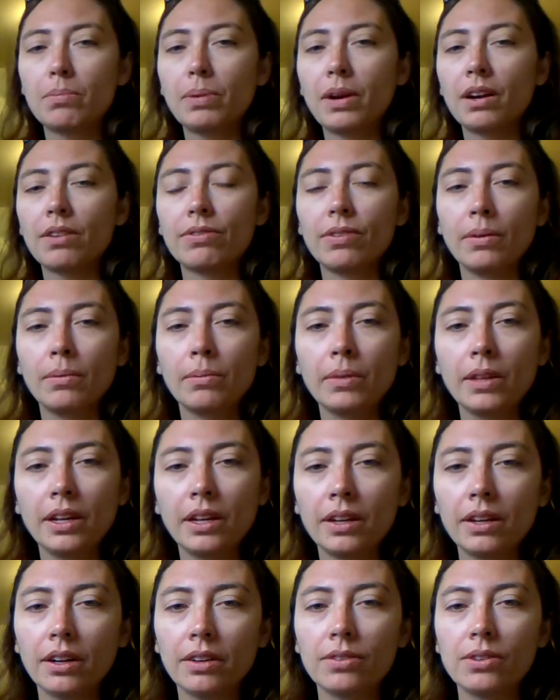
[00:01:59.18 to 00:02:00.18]
apart from
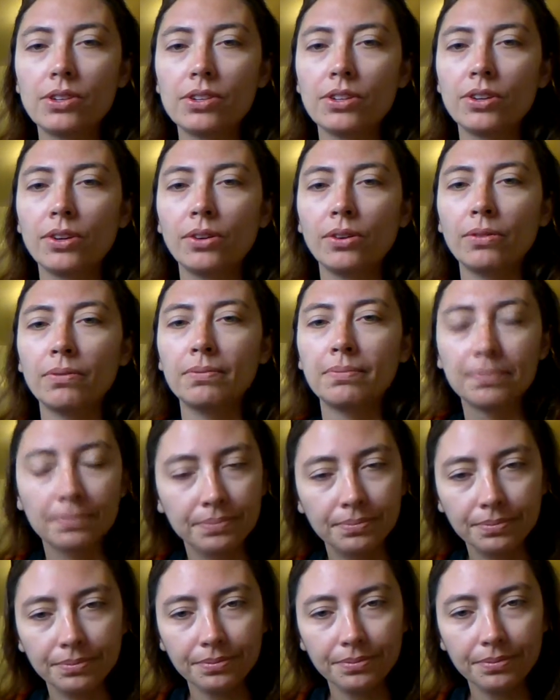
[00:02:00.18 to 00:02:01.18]
the original
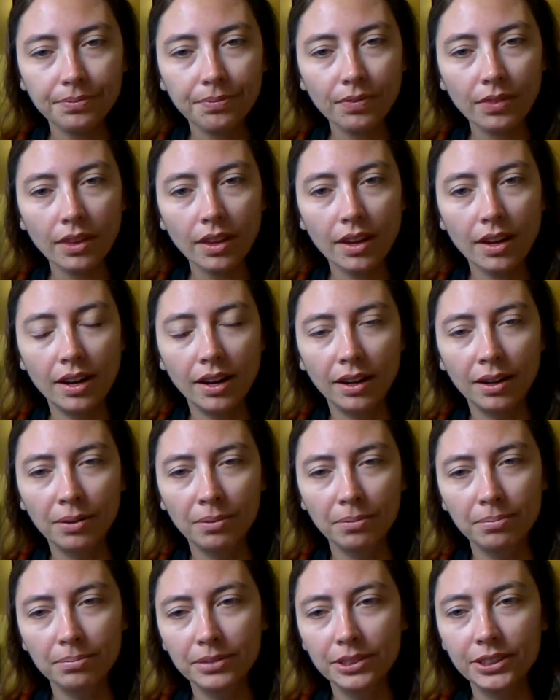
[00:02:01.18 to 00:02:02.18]

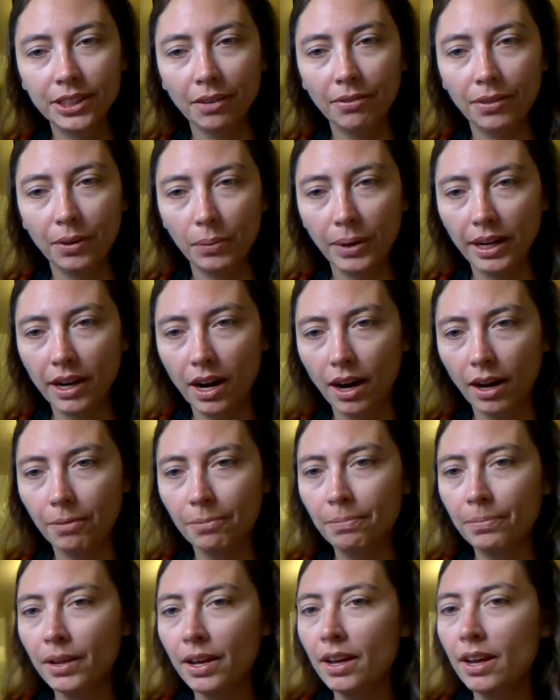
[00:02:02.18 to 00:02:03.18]
stuff that we
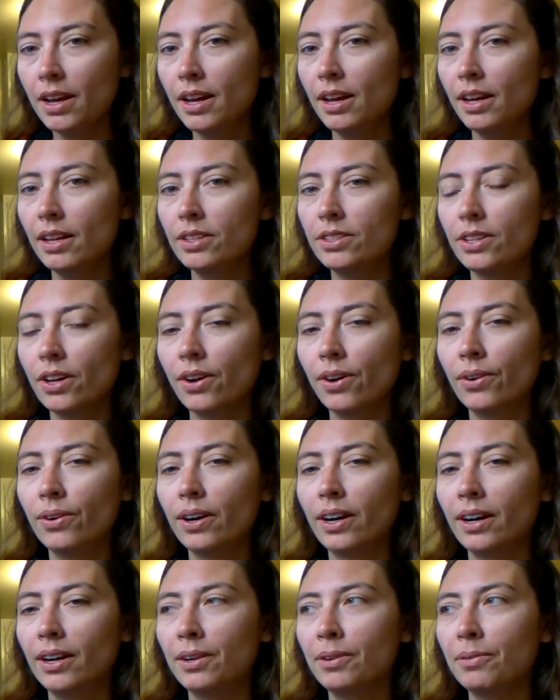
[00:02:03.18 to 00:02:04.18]
got.
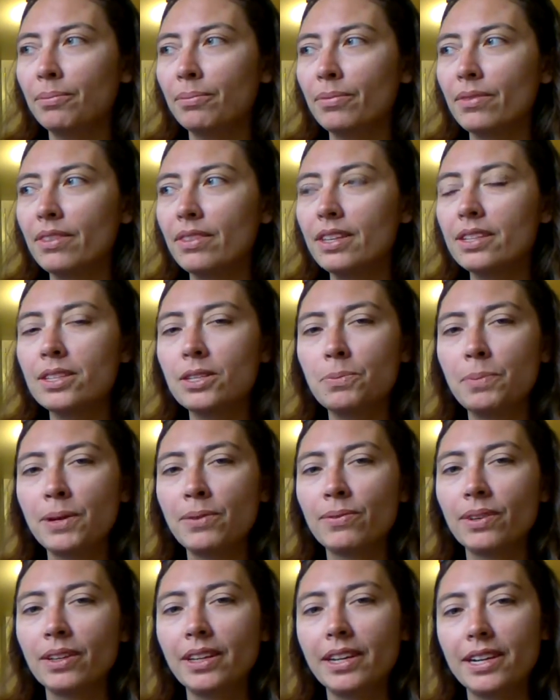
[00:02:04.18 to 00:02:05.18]
So this has
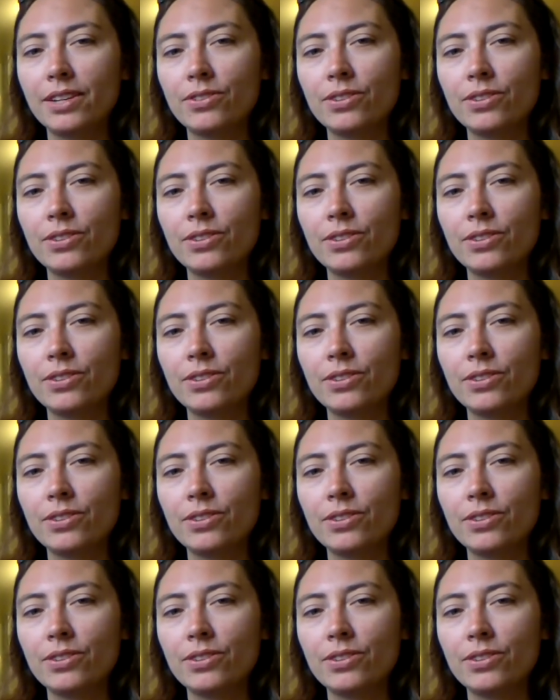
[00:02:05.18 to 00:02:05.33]
been really